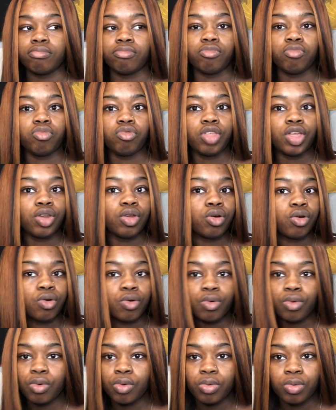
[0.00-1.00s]

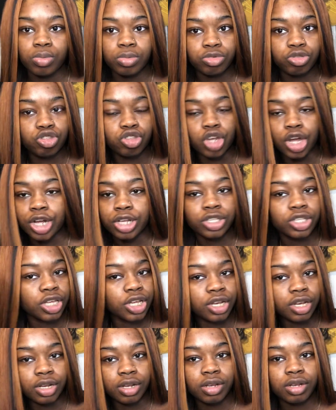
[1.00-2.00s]
little
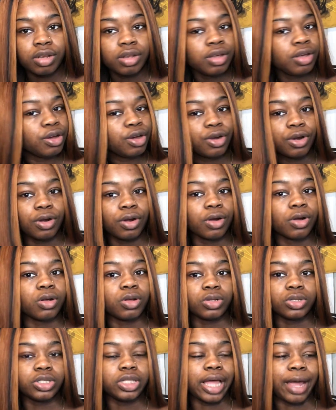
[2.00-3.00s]
dark-skinned
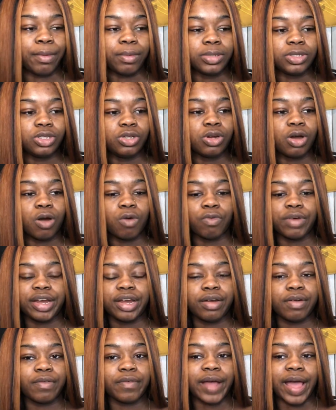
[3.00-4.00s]
girls that was running
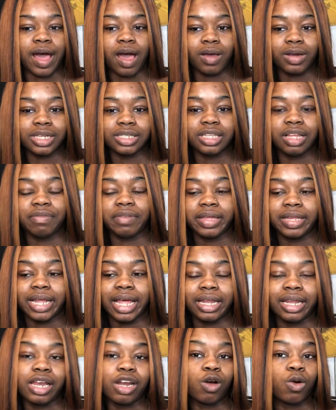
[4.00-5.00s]
around and stuff like that,
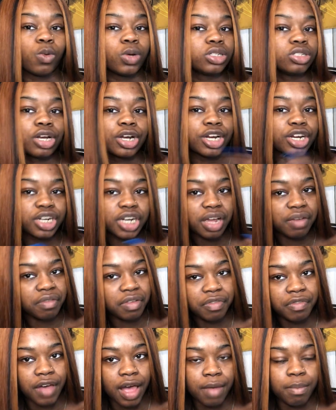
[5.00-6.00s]
that always heard every
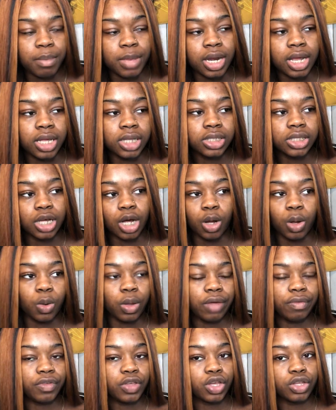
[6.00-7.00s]
5 minutes, oh,
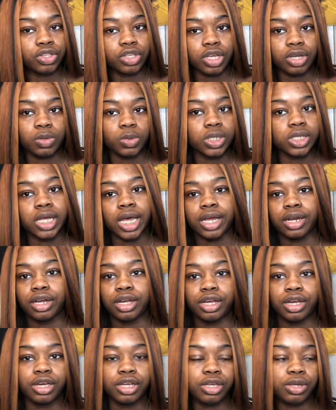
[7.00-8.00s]
if your skin was lighter,
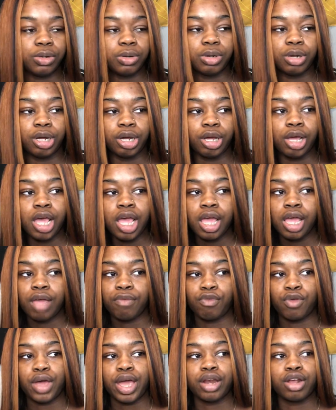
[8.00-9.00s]
you're cuter. If
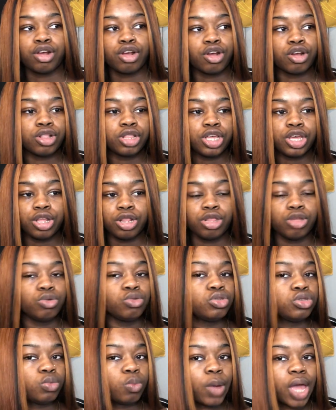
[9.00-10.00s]
you had
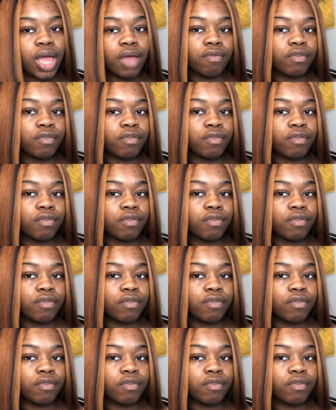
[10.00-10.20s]
loose wave